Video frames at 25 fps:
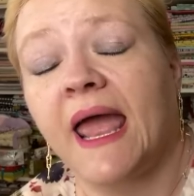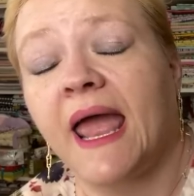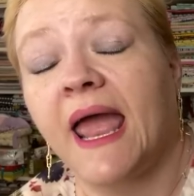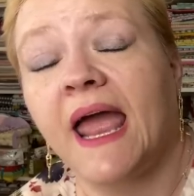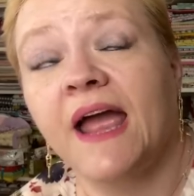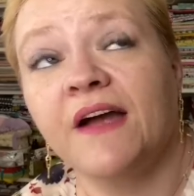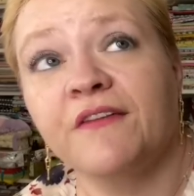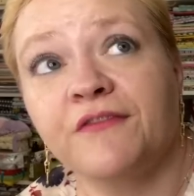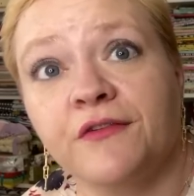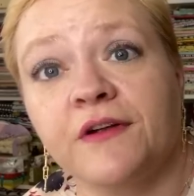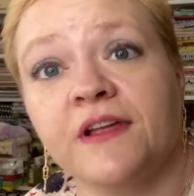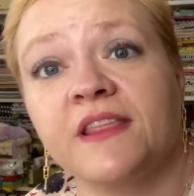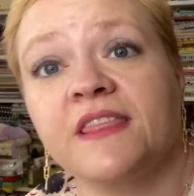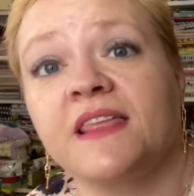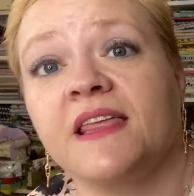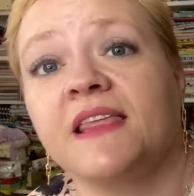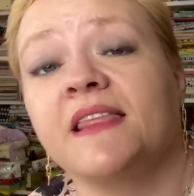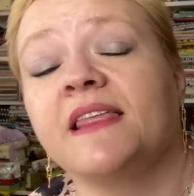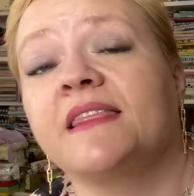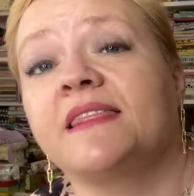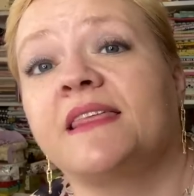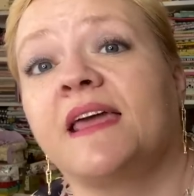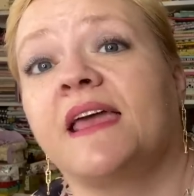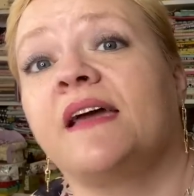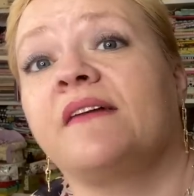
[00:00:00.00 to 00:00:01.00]
everything
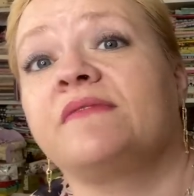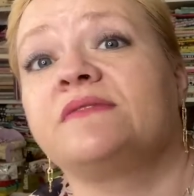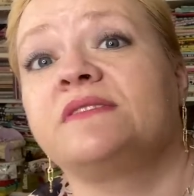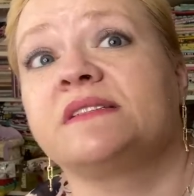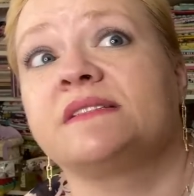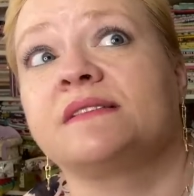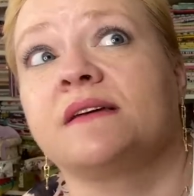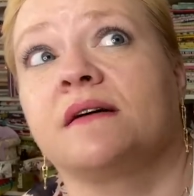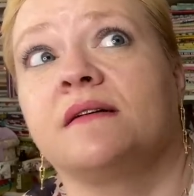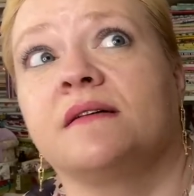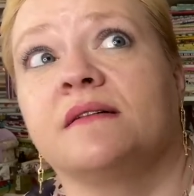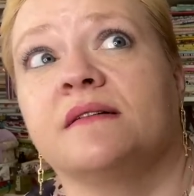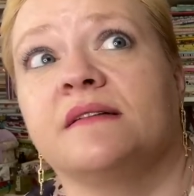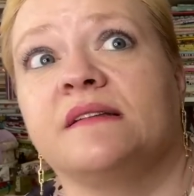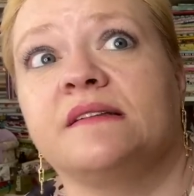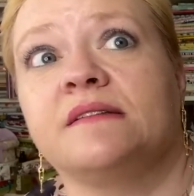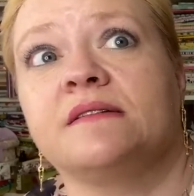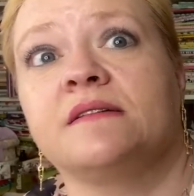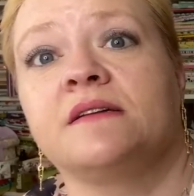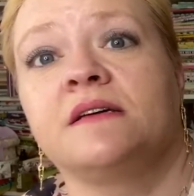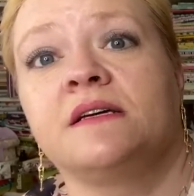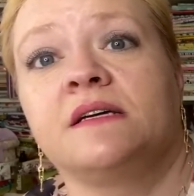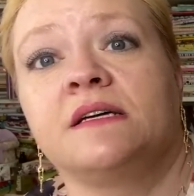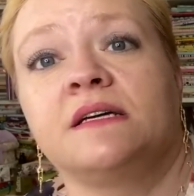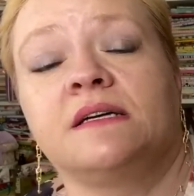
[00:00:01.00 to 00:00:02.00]
that they have designed
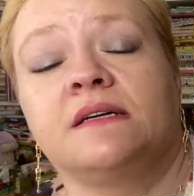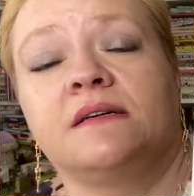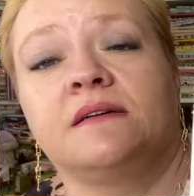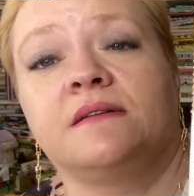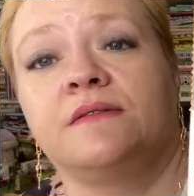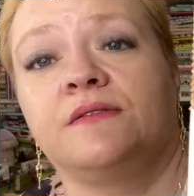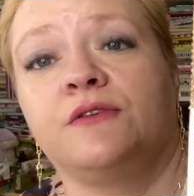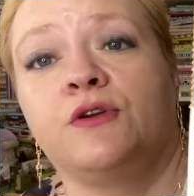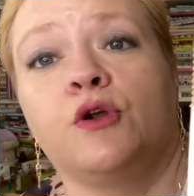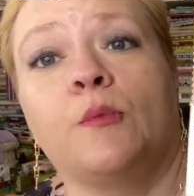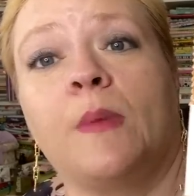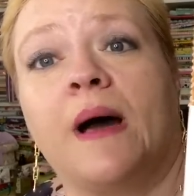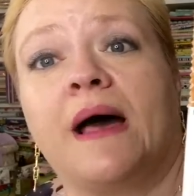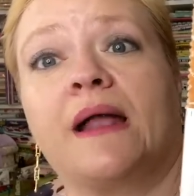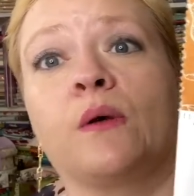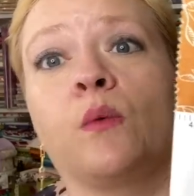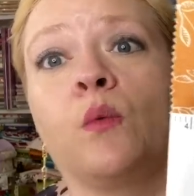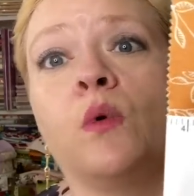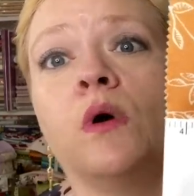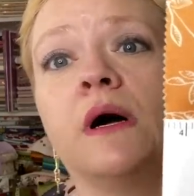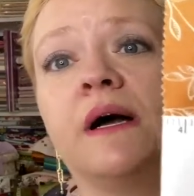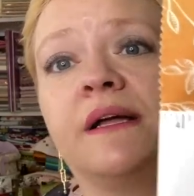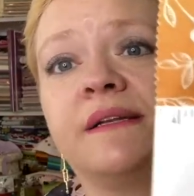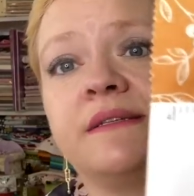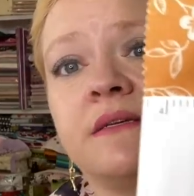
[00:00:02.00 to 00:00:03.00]
no matter
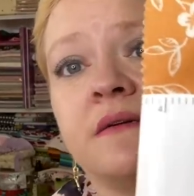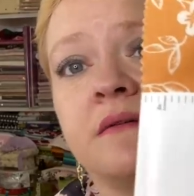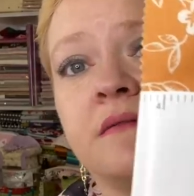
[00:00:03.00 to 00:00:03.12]
what.